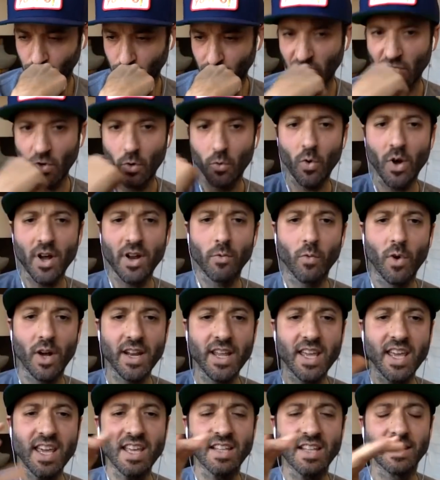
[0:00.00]
What
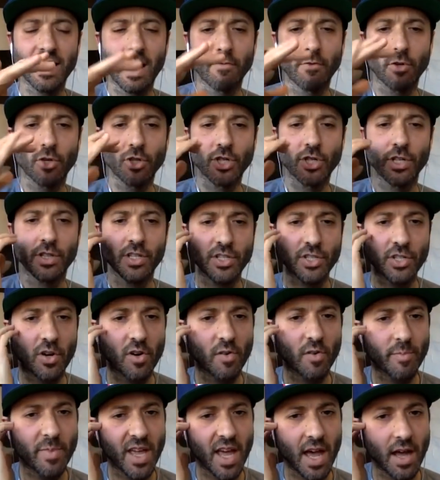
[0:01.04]
heat level should the
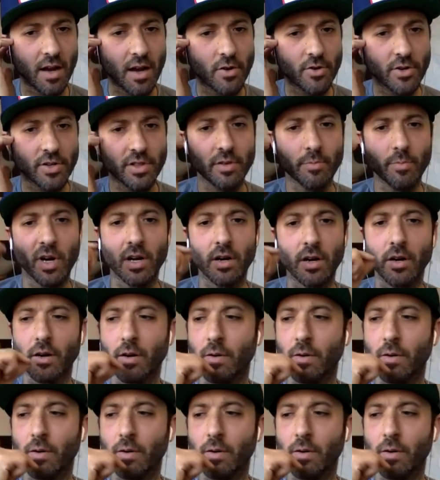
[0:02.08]
stove be at under the butter?